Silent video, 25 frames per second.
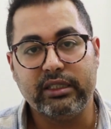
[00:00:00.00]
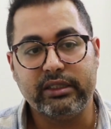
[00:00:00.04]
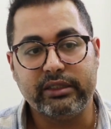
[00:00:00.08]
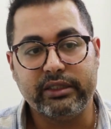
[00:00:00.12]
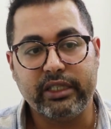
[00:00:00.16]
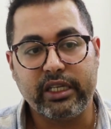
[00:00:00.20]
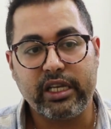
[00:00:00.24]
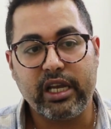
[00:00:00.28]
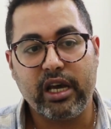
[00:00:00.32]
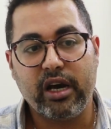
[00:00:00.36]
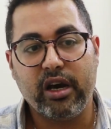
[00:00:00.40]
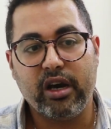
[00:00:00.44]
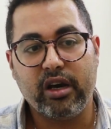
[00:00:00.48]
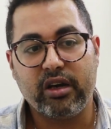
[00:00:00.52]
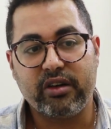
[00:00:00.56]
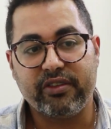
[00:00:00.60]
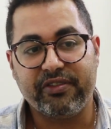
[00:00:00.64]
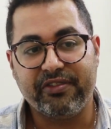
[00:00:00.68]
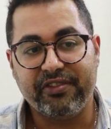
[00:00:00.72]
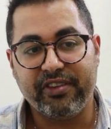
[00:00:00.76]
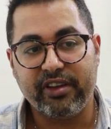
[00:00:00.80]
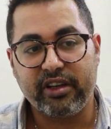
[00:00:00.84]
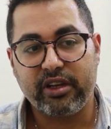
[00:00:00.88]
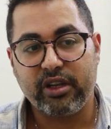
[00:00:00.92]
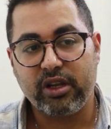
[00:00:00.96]
They
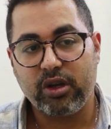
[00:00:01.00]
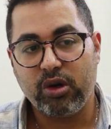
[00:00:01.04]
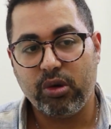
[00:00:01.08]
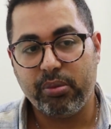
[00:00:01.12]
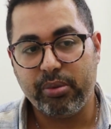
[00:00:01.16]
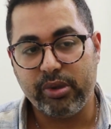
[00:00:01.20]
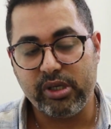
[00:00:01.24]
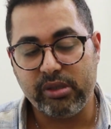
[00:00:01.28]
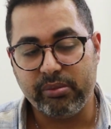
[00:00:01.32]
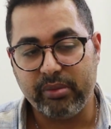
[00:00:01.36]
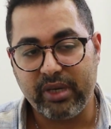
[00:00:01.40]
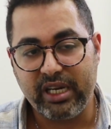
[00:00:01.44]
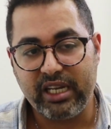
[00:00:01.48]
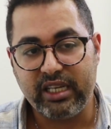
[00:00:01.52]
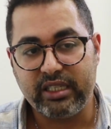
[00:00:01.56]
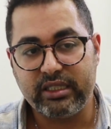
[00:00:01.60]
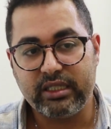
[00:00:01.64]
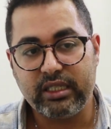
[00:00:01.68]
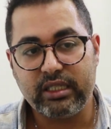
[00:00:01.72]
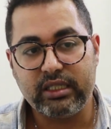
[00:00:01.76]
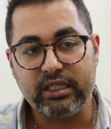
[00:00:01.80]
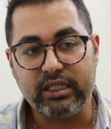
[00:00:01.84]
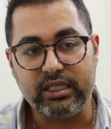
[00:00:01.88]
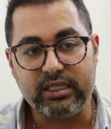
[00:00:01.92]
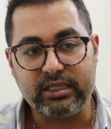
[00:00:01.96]
are very
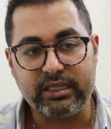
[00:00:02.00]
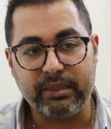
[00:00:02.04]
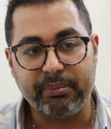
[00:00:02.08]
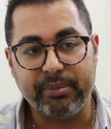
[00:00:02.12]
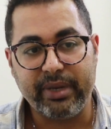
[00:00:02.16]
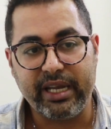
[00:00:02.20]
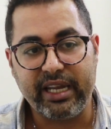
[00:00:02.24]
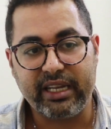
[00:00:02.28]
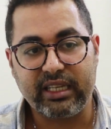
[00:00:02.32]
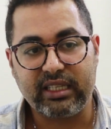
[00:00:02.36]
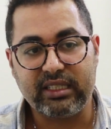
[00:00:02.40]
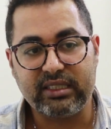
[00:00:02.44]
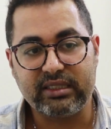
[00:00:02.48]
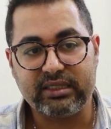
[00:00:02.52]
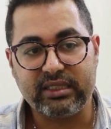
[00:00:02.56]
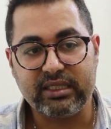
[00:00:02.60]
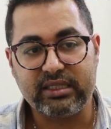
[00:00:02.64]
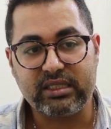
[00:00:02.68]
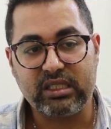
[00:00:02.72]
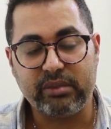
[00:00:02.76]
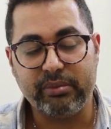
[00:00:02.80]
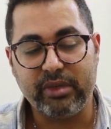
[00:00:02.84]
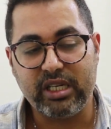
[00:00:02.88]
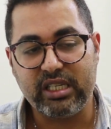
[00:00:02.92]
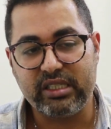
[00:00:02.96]
open-minded in the banking
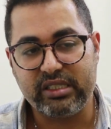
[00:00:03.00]
system.